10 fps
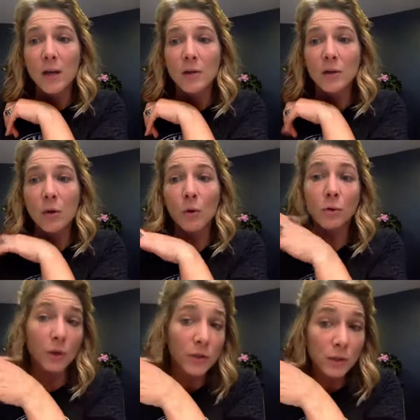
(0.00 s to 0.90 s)
So
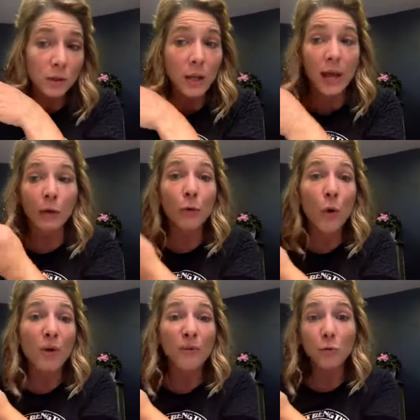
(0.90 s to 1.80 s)
Crystal, I don't
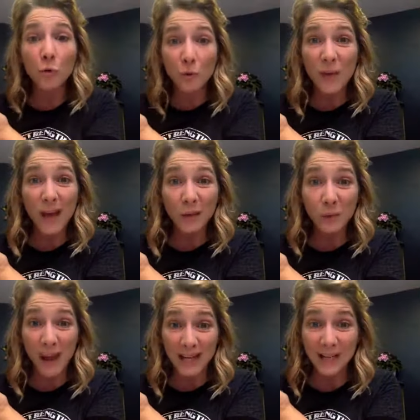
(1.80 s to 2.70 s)
know if you knew that
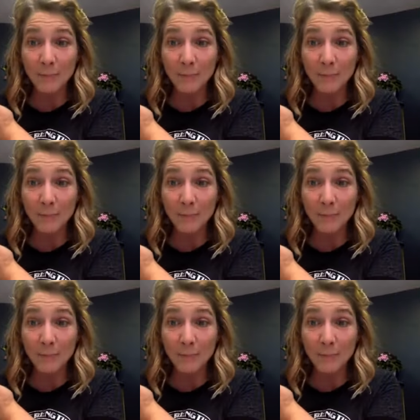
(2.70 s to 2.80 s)
already.